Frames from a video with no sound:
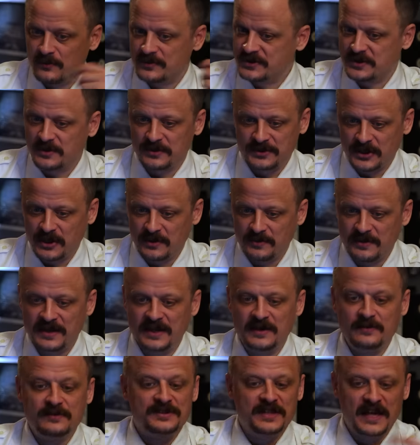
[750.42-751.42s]
it was
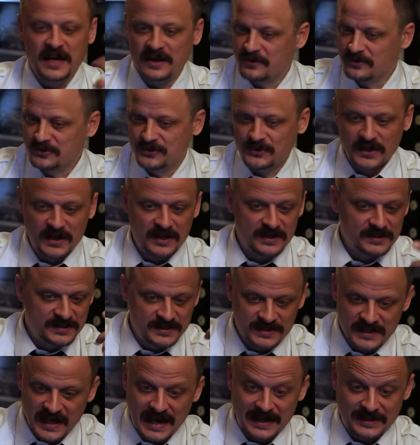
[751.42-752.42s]
determined he was not on
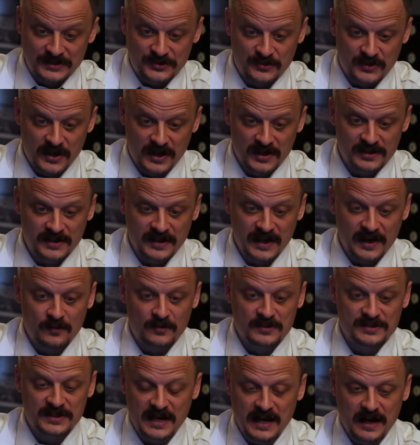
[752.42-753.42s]
drugs, not drunk, and
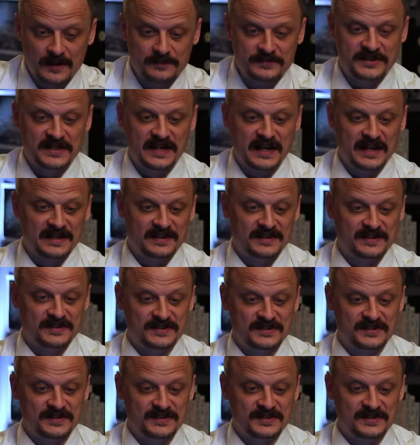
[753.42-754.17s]
was an upstanding